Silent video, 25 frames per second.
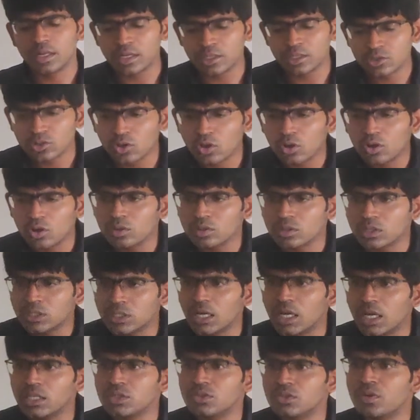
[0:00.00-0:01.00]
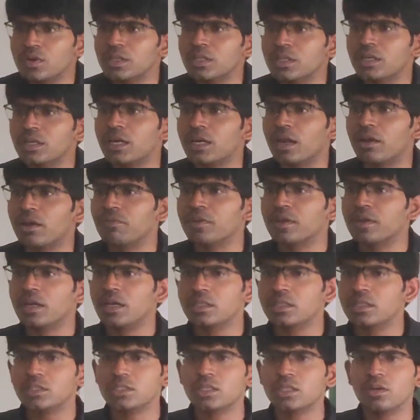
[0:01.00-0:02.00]
there is no chance for the traffic
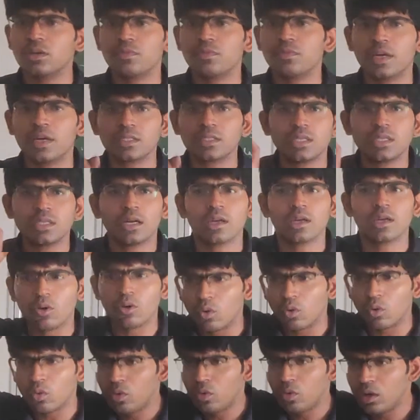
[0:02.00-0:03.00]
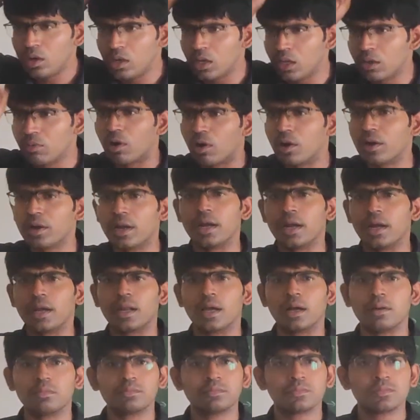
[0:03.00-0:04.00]
congestion. We are sending only one data.